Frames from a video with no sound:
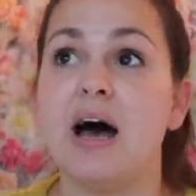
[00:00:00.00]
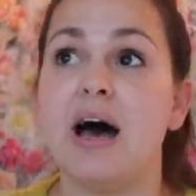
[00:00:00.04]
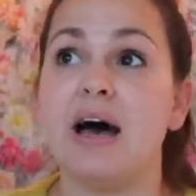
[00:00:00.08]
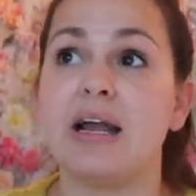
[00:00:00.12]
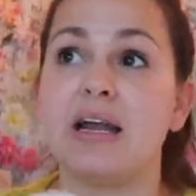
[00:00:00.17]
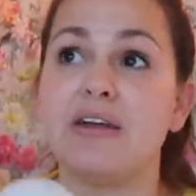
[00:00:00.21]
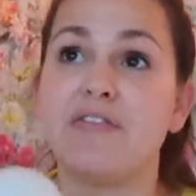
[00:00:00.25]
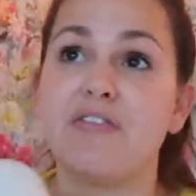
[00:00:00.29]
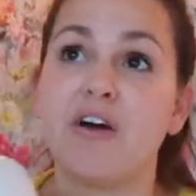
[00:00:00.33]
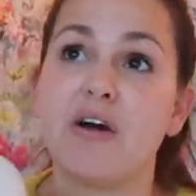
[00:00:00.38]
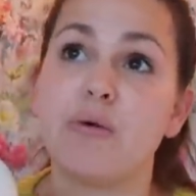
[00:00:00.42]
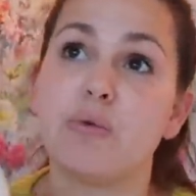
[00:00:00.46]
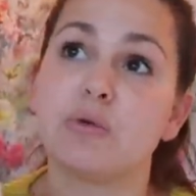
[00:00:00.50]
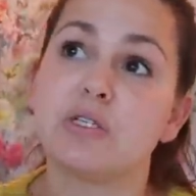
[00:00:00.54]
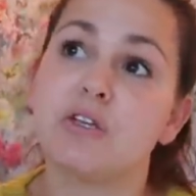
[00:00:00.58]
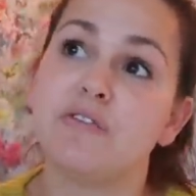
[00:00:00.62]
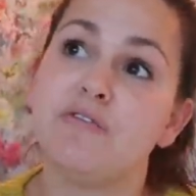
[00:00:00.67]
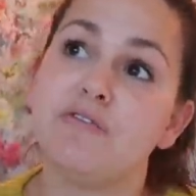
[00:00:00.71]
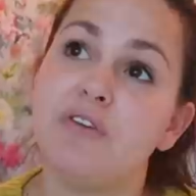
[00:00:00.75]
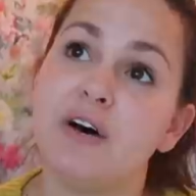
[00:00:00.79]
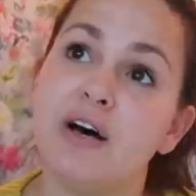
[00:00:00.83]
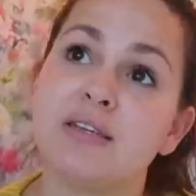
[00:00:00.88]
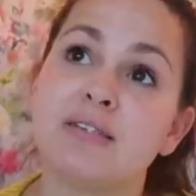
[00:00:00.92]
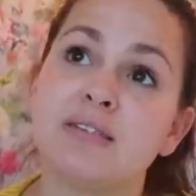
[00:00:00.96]
And if I was
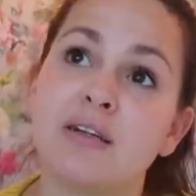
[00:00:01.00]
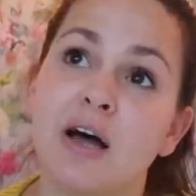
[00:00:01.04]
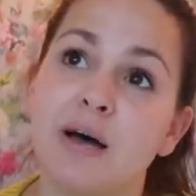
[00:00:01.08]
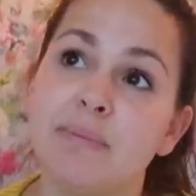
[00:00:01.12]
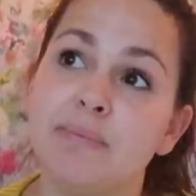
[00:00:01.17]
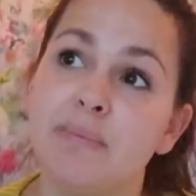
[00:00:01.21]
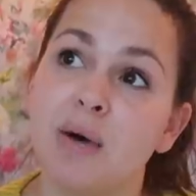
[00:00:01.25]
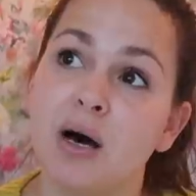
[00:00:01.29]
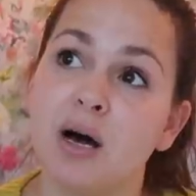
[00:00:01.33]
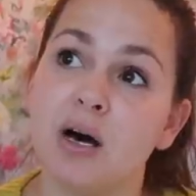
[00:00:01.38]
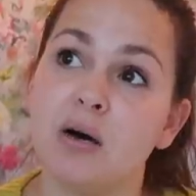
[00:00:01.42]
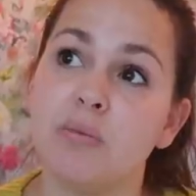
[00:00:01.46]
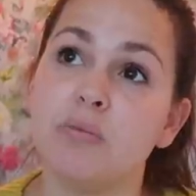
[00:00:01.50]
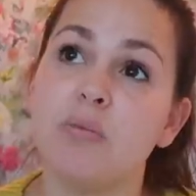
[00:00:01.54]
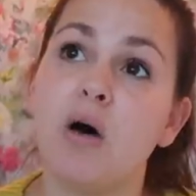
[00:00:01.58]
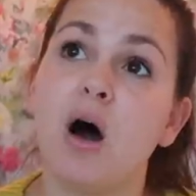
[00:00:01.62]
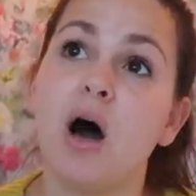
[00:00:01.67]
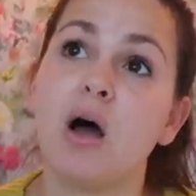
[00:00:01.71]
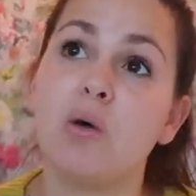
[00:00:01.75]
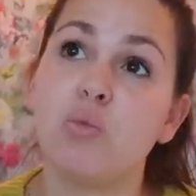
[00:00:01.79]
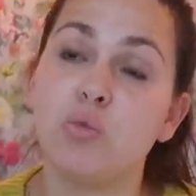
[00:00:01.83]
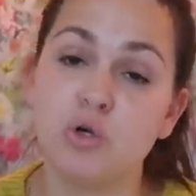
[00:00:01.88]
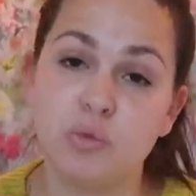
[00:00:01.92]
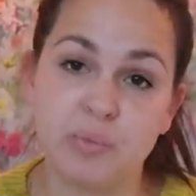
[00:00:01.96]
a first time mum,
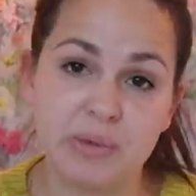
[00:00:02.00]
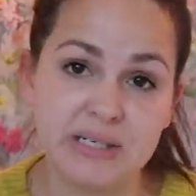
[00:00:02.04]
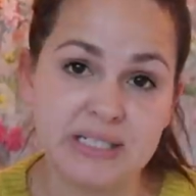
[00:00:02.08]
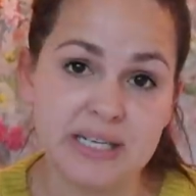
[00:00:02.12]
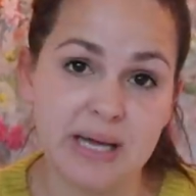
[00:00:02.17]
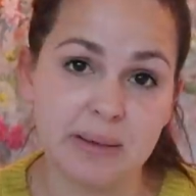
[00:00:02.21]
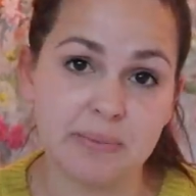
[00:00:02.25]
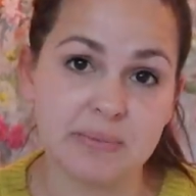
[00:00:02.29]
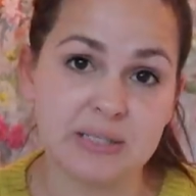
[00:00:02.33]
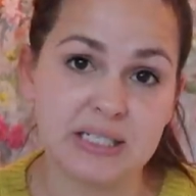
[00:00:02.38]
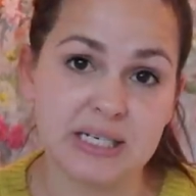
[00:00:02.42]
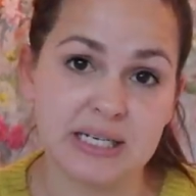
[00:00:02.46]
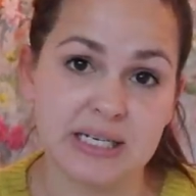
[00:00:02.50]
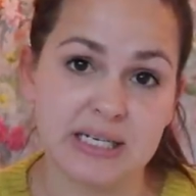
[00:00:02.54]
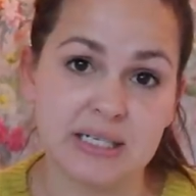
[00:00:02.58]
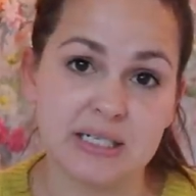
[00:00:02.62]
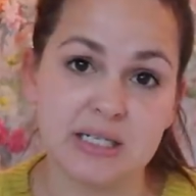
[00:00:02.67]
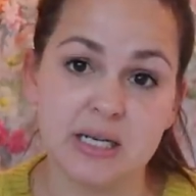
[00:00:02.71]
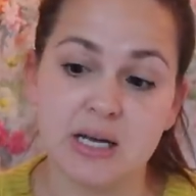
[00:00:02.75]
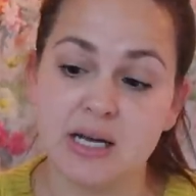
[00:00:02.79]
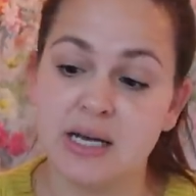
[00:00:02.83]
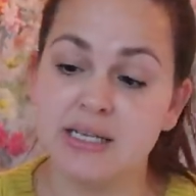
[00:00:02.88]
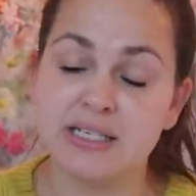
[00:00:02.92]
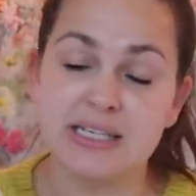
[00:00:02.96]
I would be
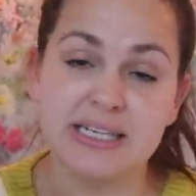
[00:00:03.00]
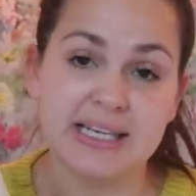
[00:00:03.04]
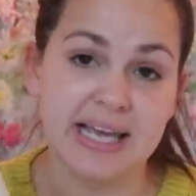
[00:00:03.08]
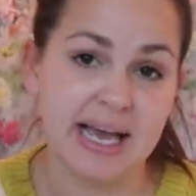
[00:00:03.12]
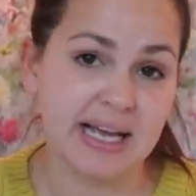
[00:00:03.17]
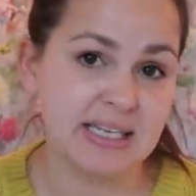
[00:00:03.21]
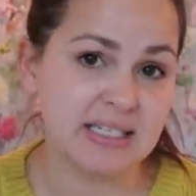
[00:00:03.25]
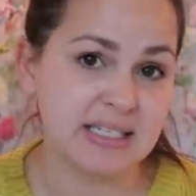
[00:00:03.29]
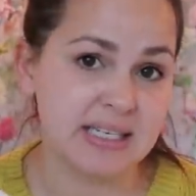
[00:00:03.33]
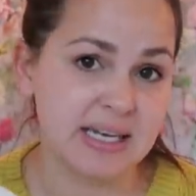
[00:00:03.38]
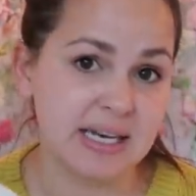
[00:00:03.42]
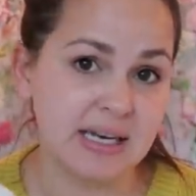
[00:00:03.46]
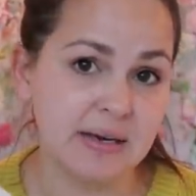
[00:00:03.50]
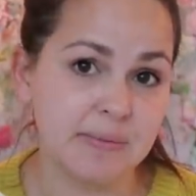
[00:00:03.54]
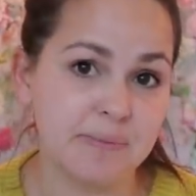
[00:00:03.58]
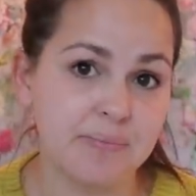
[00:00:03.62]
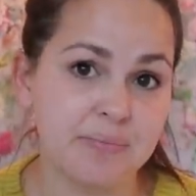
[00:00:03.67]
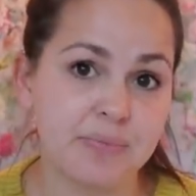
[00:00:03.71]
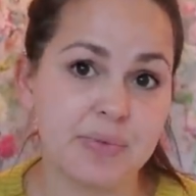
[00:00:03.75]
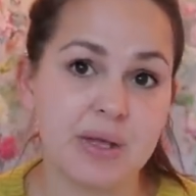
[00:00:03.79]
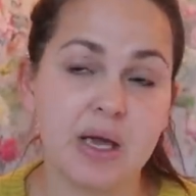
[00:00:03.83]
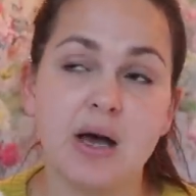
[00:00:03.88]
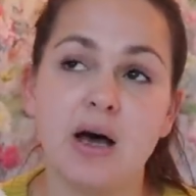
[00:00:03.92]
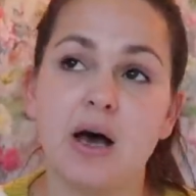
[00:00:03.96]
tempted to get it,
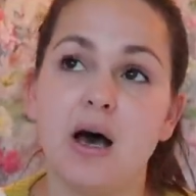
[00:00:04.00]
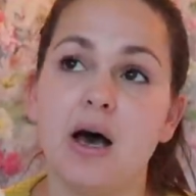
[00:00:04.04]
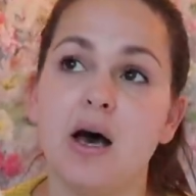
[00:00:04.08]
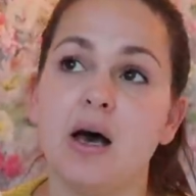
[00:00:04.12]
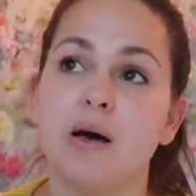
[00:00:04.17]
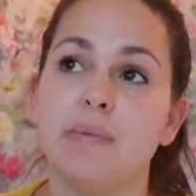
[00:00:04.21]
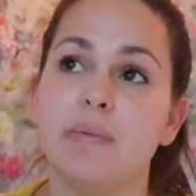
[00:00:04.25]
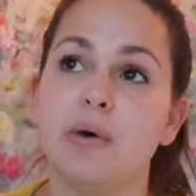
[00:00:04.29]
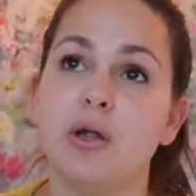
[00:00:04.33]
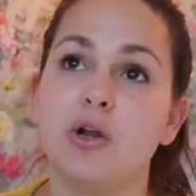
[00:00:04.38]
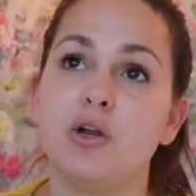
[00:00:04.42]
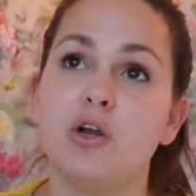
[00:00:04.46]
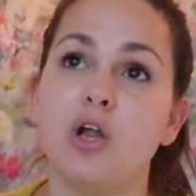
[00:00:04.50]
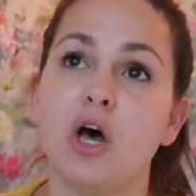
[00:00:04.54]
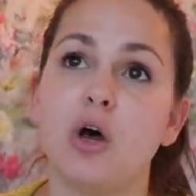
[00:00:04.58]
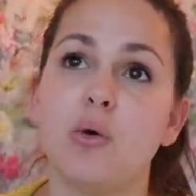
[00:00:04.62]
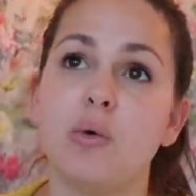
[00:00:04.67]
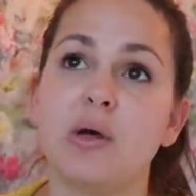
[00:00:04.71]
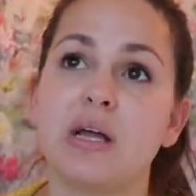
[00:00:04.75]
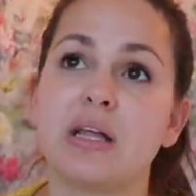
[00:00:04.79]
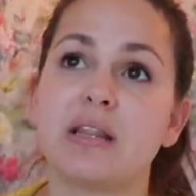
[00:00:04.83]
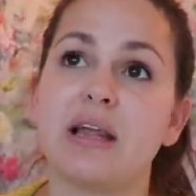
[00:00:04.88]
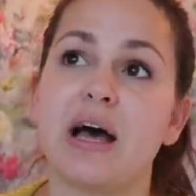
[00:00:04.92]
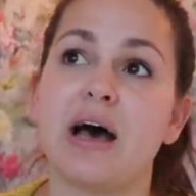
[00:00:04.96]

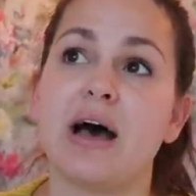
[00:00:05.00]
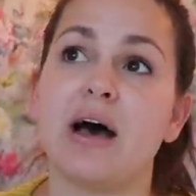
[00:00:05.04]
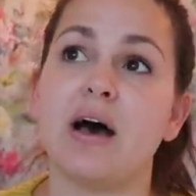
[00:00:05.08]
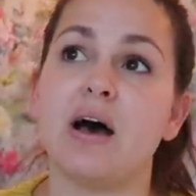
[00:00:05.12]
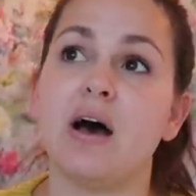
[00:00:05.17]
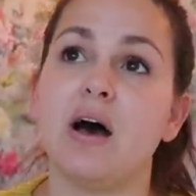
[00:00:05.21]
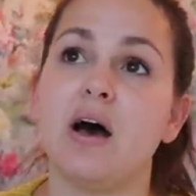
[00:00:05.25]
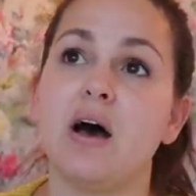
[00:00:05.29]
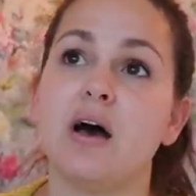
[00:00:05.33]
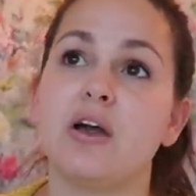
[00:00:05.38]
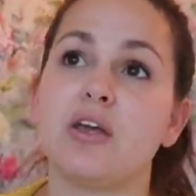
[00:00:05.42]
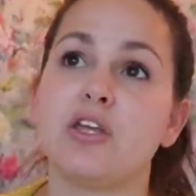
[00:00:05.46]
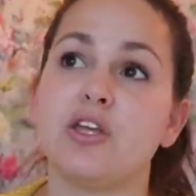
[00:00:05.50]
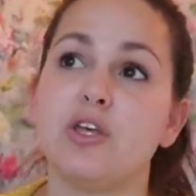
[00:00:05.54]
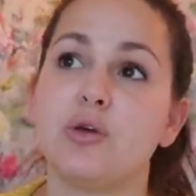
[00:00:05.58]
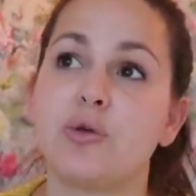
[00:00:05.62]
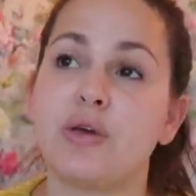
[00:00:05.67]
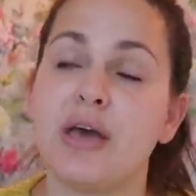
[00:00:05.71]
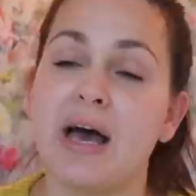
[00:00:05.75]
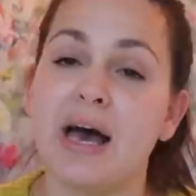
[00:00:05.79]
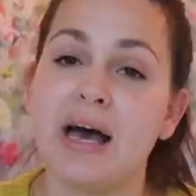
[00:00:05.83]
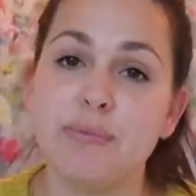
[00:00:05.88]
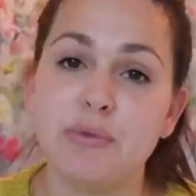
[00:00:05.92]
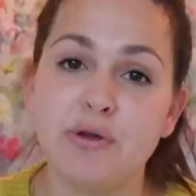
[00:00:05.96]
knowing that you
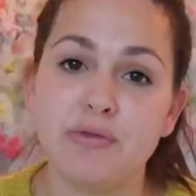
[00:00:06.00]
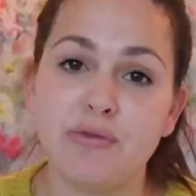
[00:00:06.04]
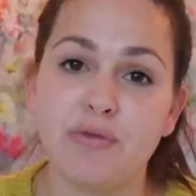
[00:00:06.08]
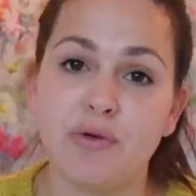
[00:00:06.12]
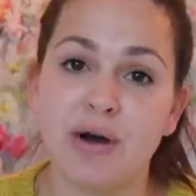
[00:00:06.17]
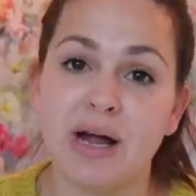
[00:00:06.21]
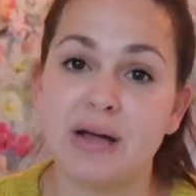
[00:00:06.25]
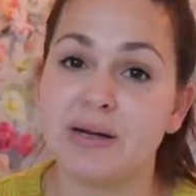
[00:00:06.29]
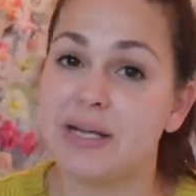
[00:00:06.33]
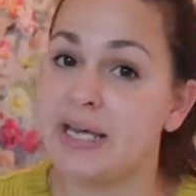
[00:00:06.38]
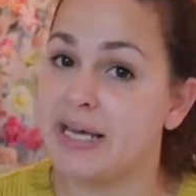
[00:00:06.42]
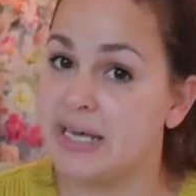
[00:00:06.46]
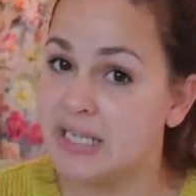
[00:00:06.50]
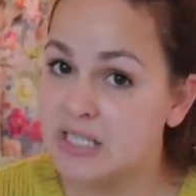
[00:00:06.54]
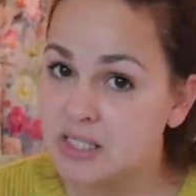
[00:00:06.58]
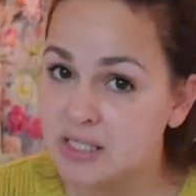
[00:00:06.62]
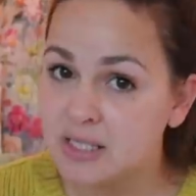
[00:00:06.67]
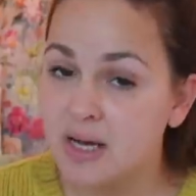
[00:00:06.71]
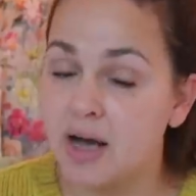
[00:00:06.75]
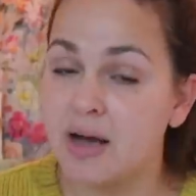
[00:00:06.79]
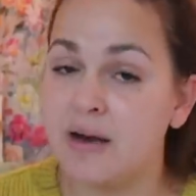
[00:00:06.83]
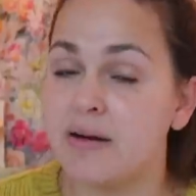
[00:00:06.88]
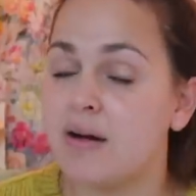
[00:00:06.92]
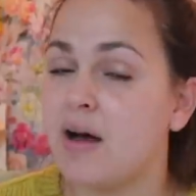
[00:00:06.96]
can move around, it is
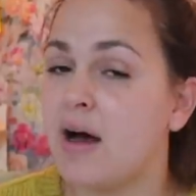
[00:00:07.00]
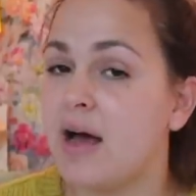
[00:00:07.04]
silent.